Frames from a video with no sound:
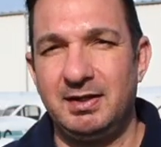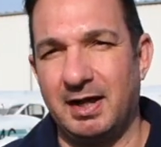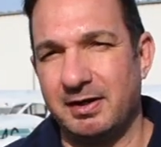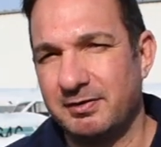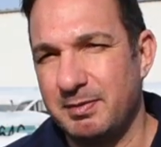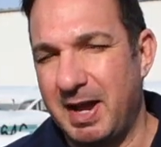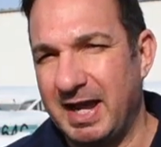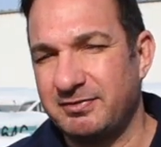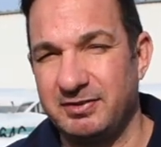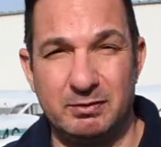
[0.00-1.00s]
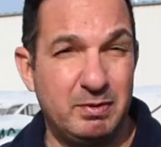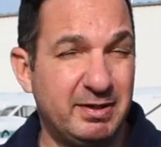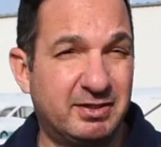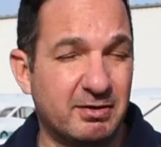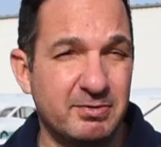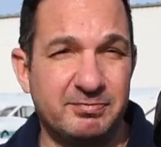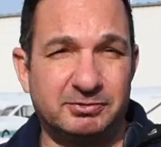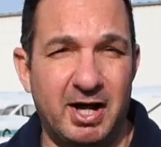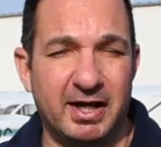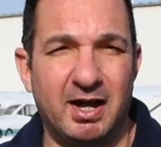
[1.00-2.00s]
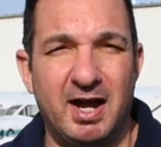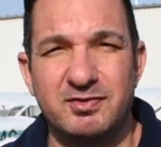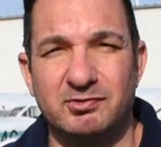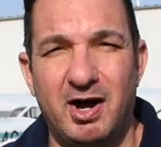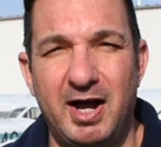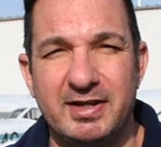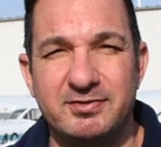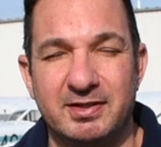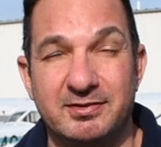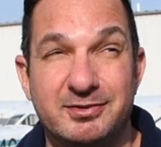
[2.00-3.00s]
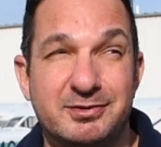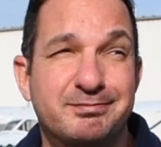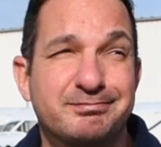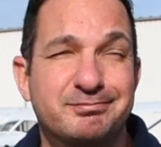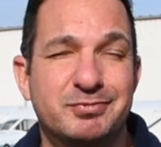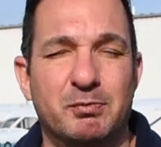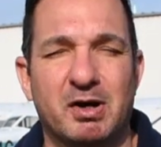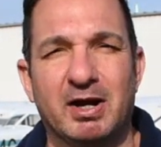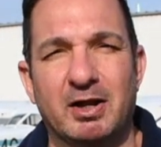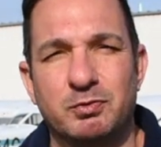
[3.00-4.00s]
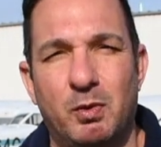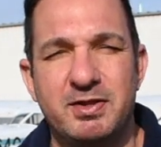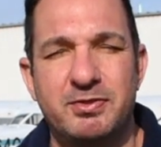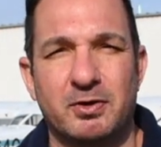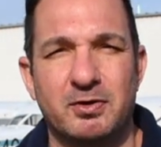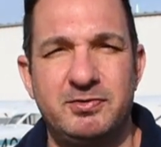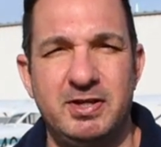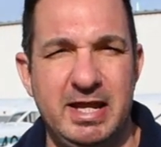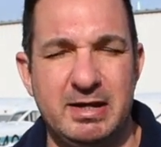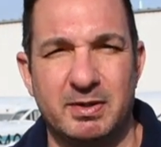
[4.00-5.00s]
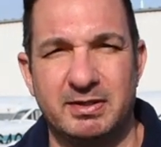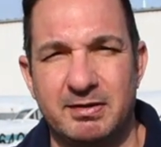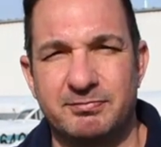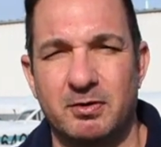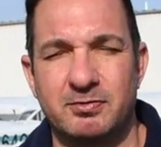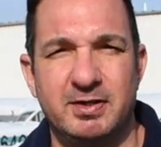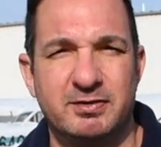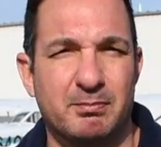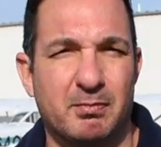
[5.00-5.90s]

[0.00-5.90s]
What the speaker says: Now here at the magazine, we've been covering the Flying Eyes line since somewhere around 2013 when they first hit the